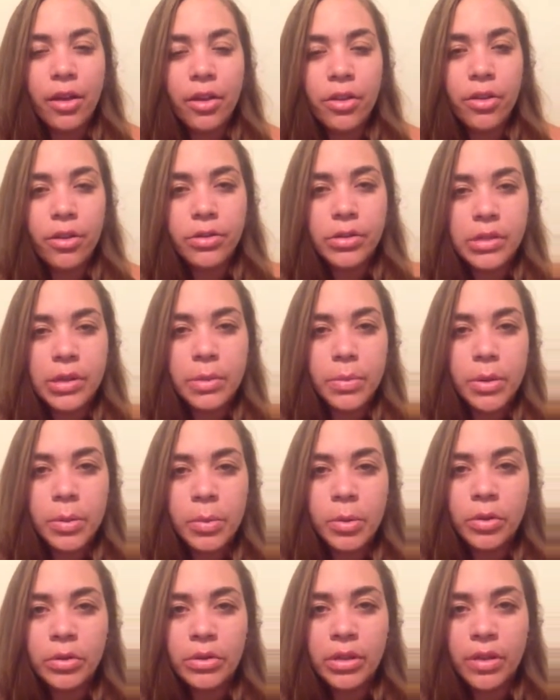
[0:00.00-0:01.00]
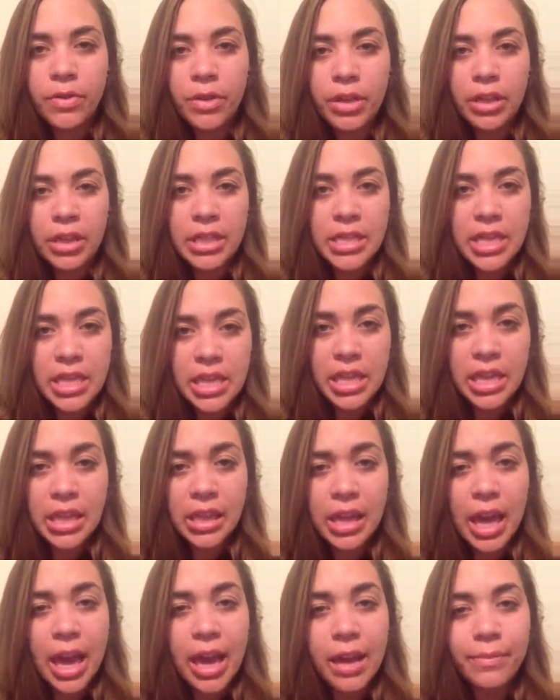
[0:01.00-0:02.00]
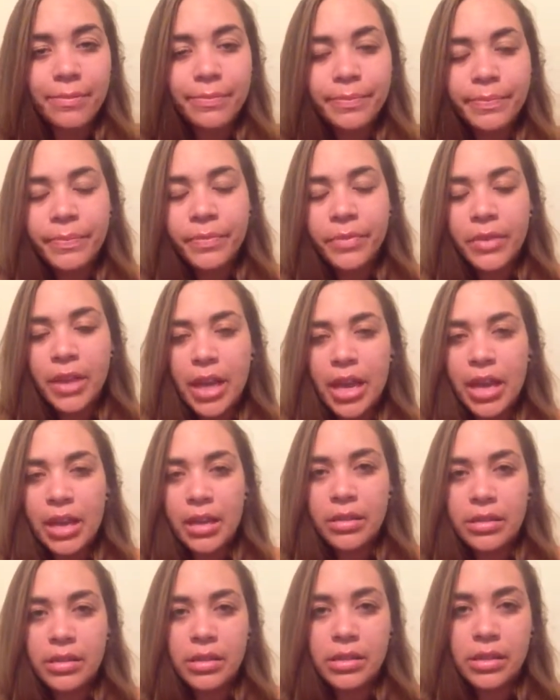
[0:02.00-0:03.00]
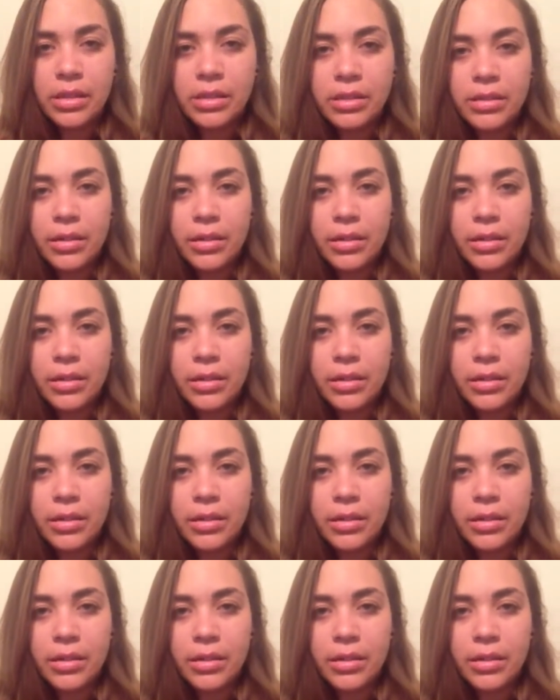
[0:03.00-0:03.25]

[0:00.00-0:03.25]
Although some people definitely did think that, and